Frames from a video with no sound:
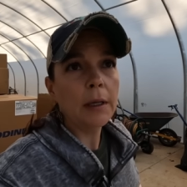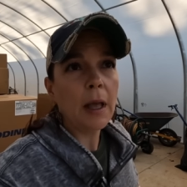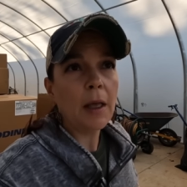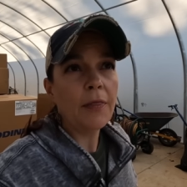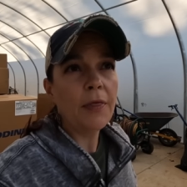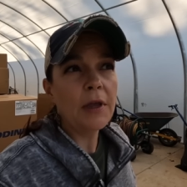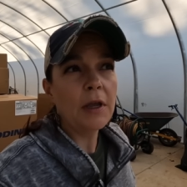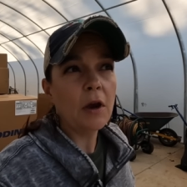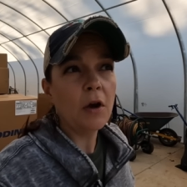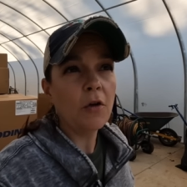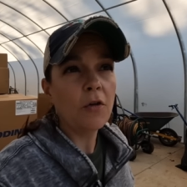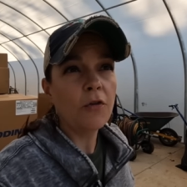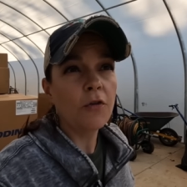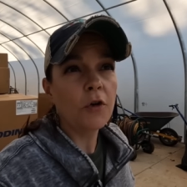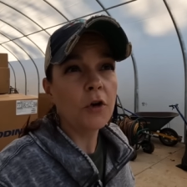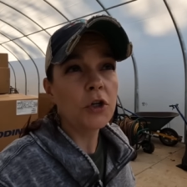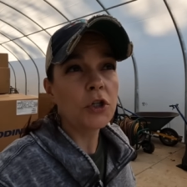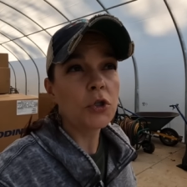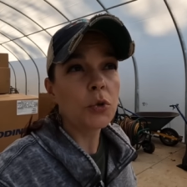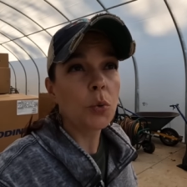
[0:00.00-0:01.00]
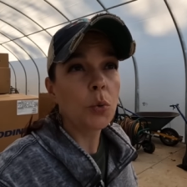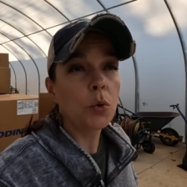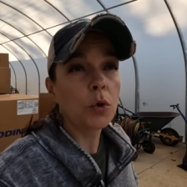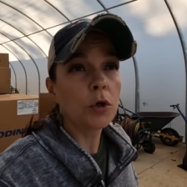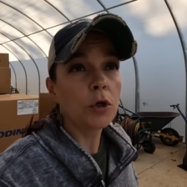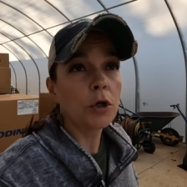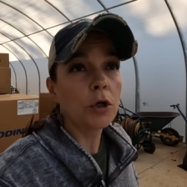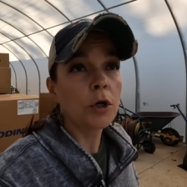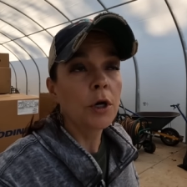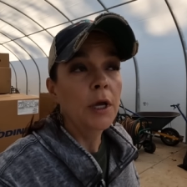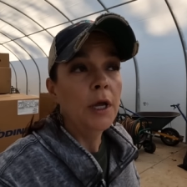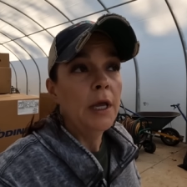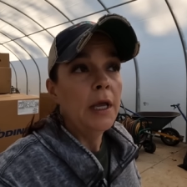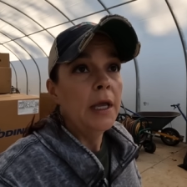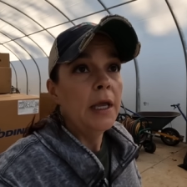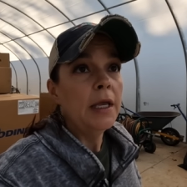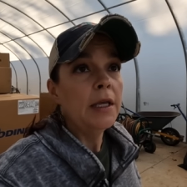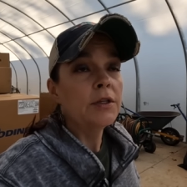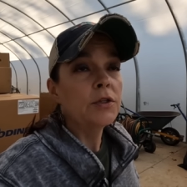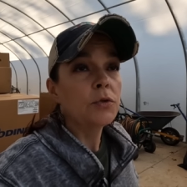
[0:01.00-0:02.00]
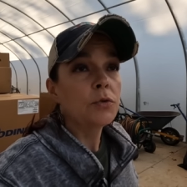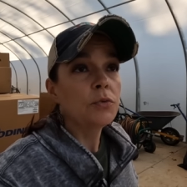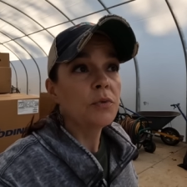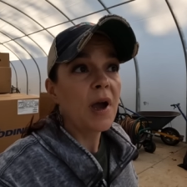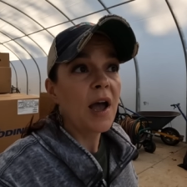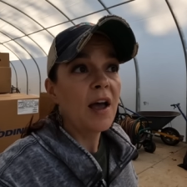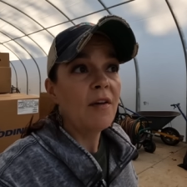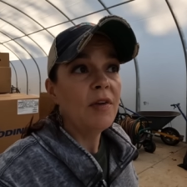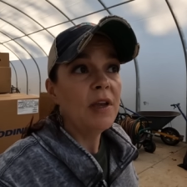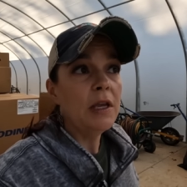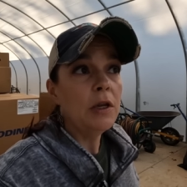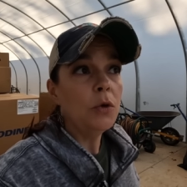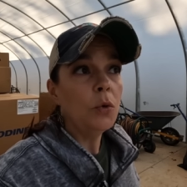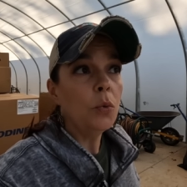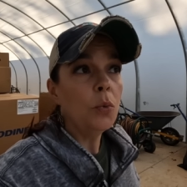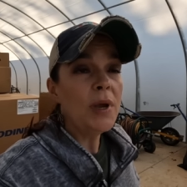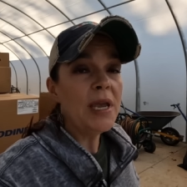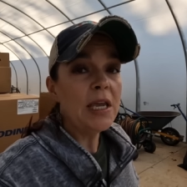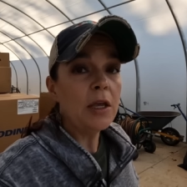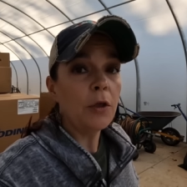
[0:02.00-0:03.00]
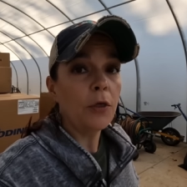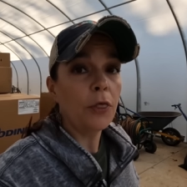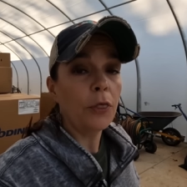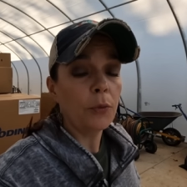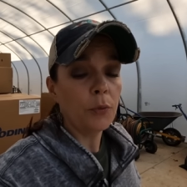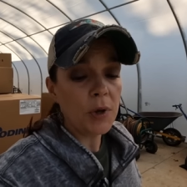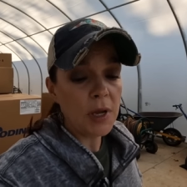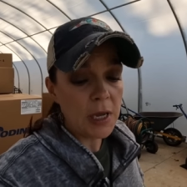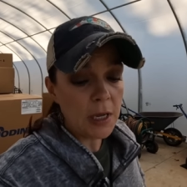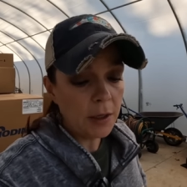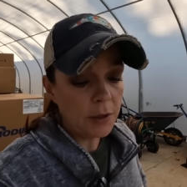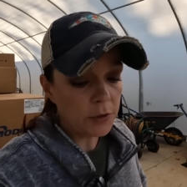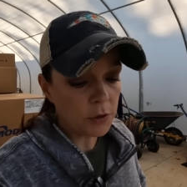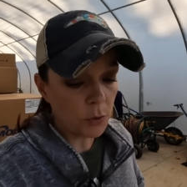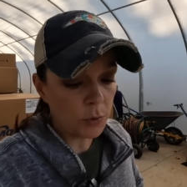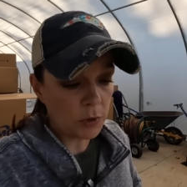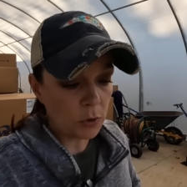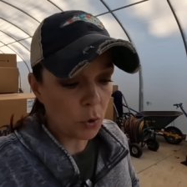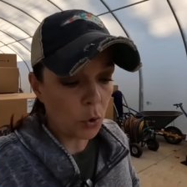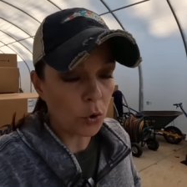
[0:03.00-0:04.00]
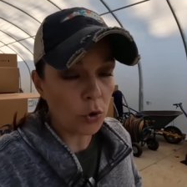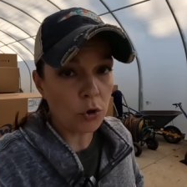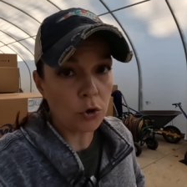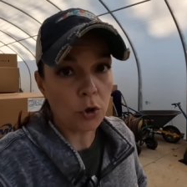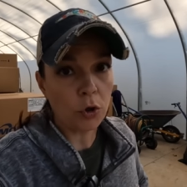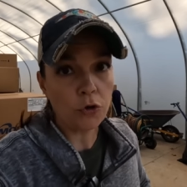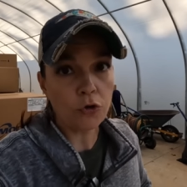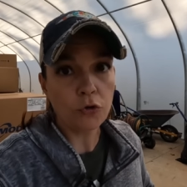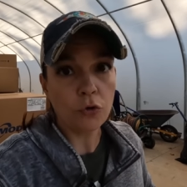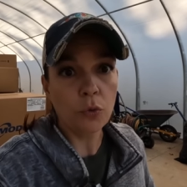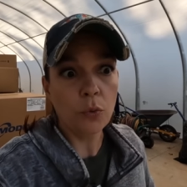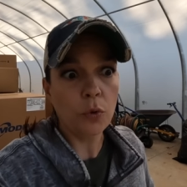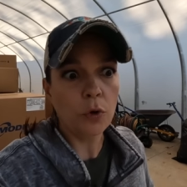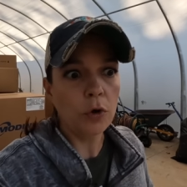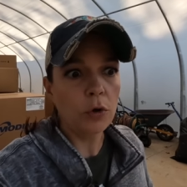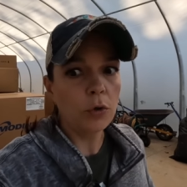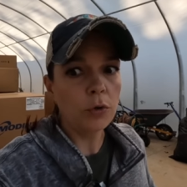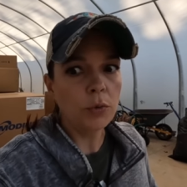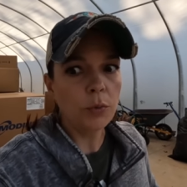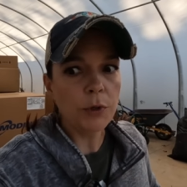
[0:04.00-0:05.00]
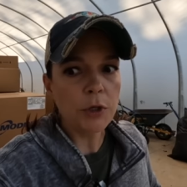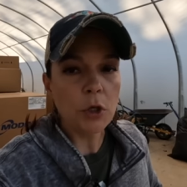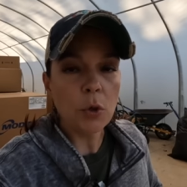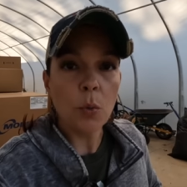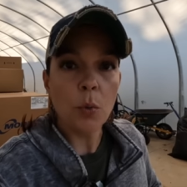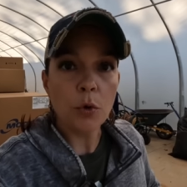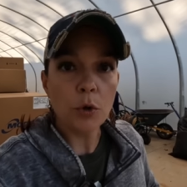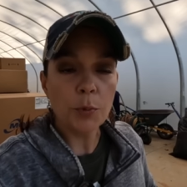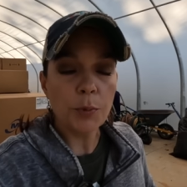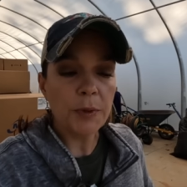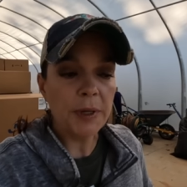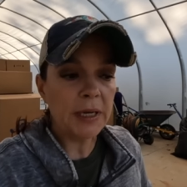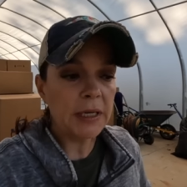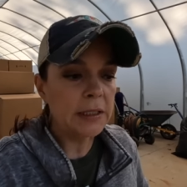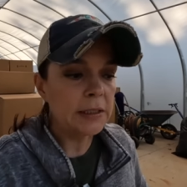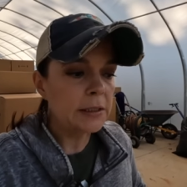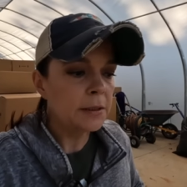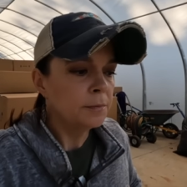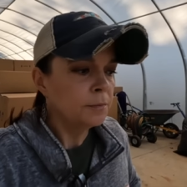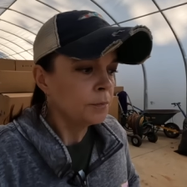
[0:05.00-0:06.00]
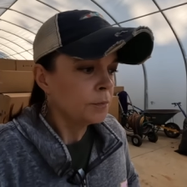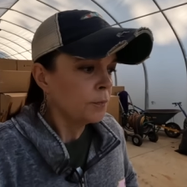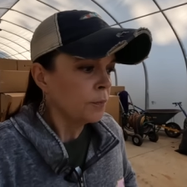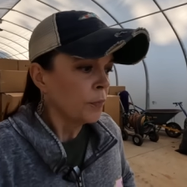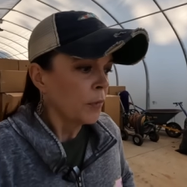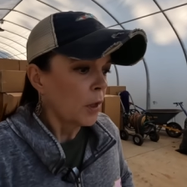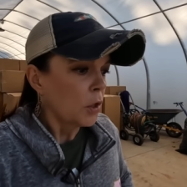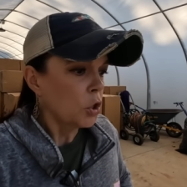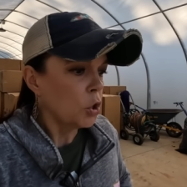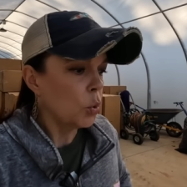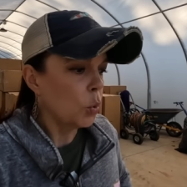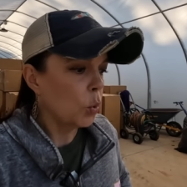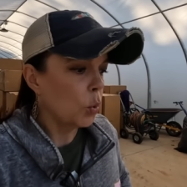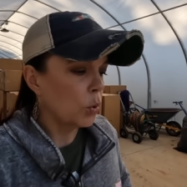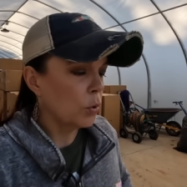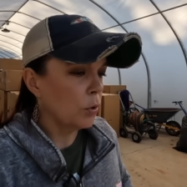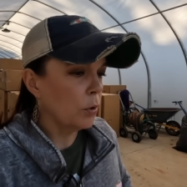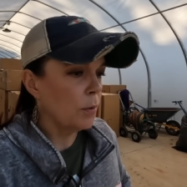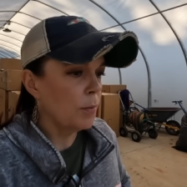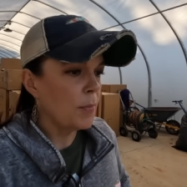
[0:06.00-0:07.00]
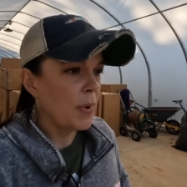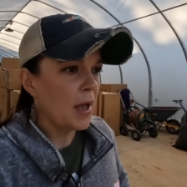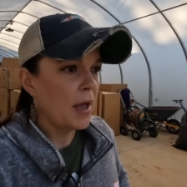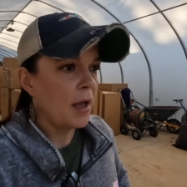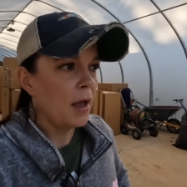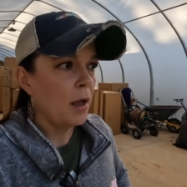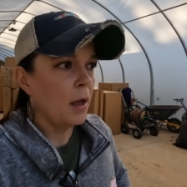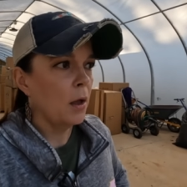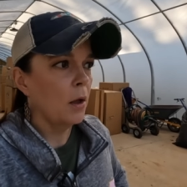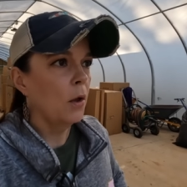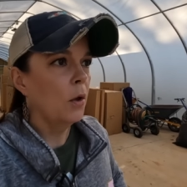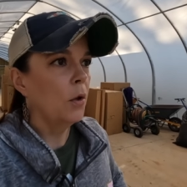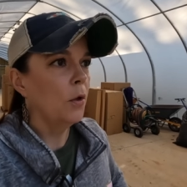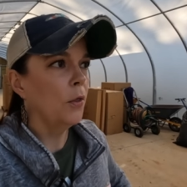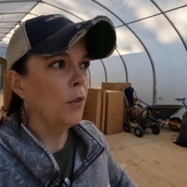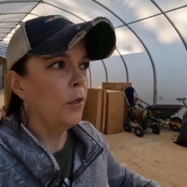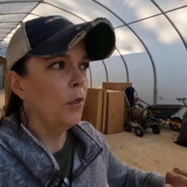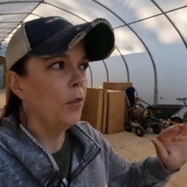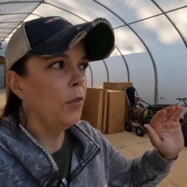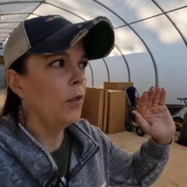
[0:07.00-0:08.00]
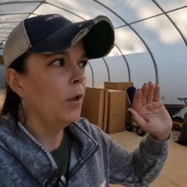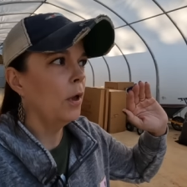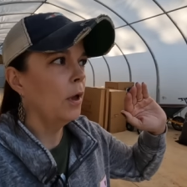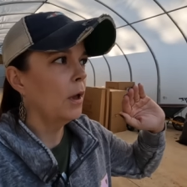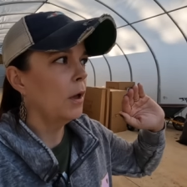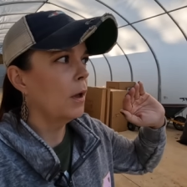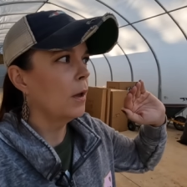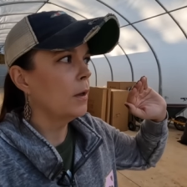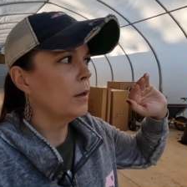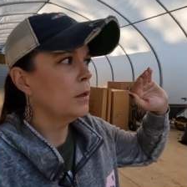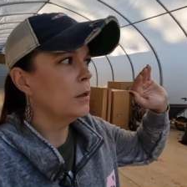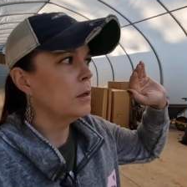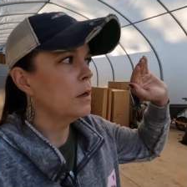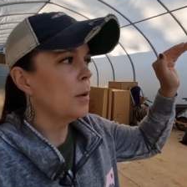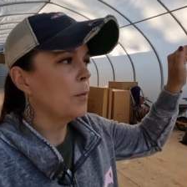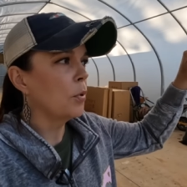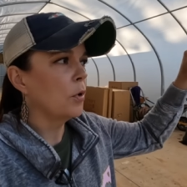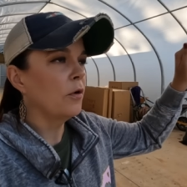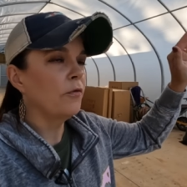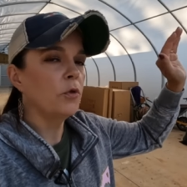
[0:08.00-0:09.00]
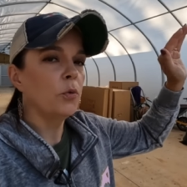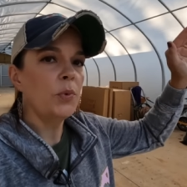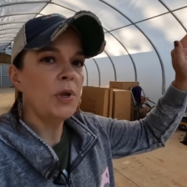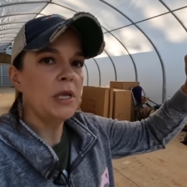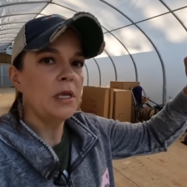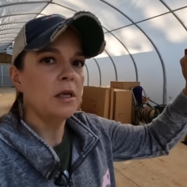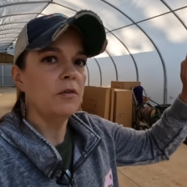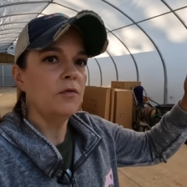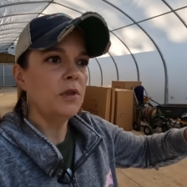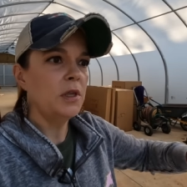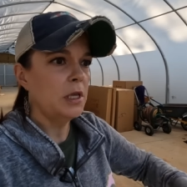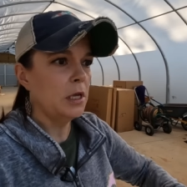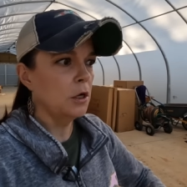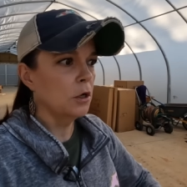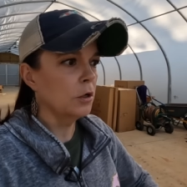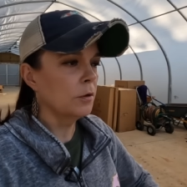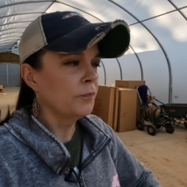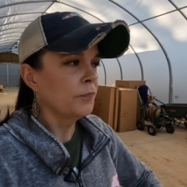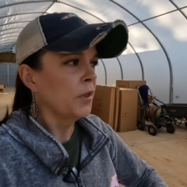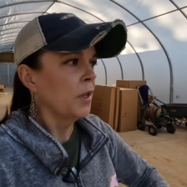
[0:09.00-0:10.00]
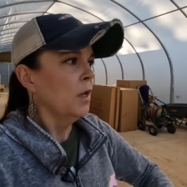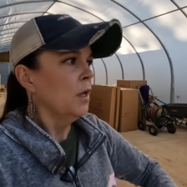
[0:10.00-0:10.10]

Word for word: I think our first order is arriving week 3. So in the horticultural world, when you order plants, you order them by the number of the week of the year.